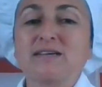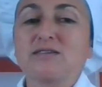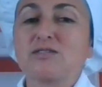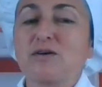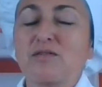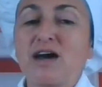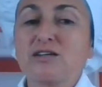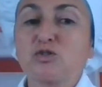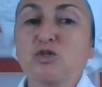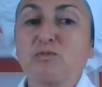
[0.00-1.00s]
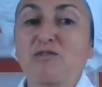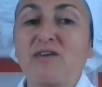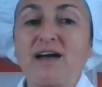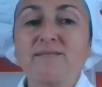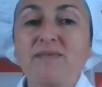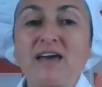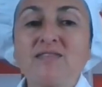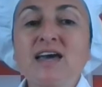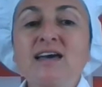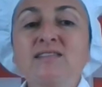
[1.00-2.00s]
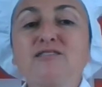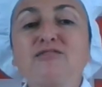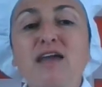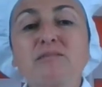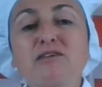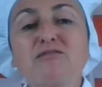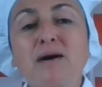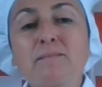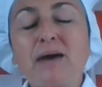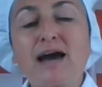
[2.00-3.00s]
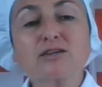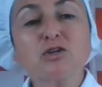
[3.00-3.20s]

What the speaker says: So that is super fun. And then the family fun pack,